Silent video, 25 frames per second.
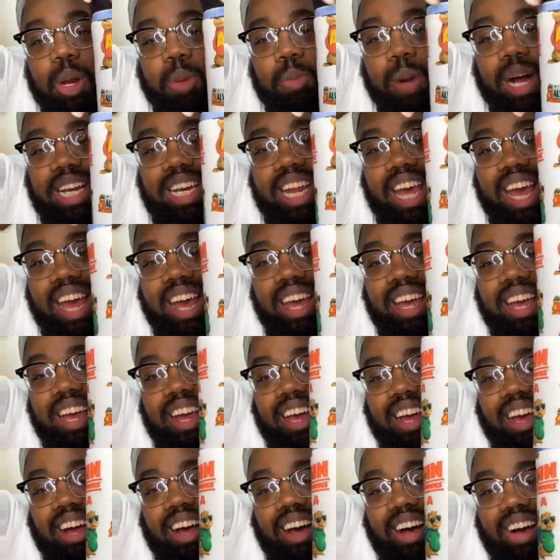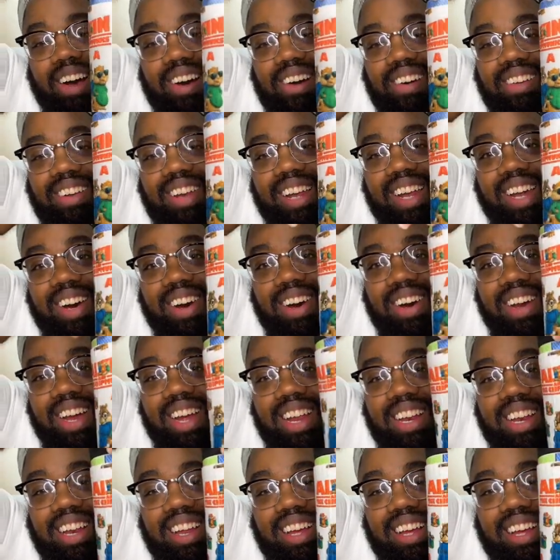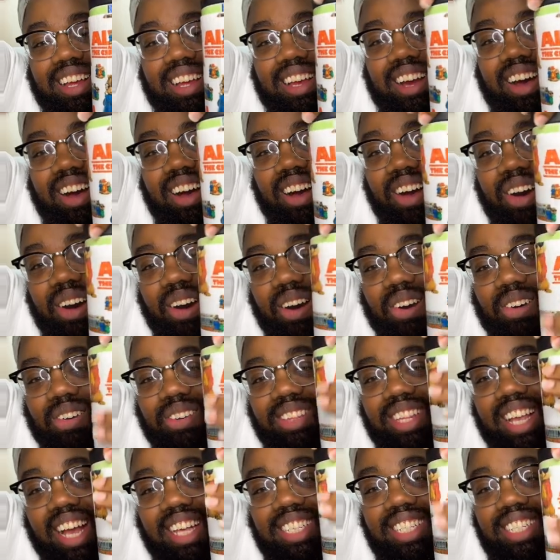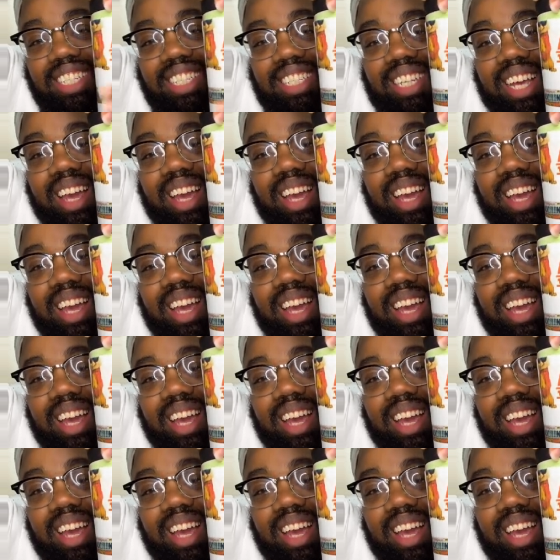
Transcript: worry about that. Oh Lord. Oh, that's a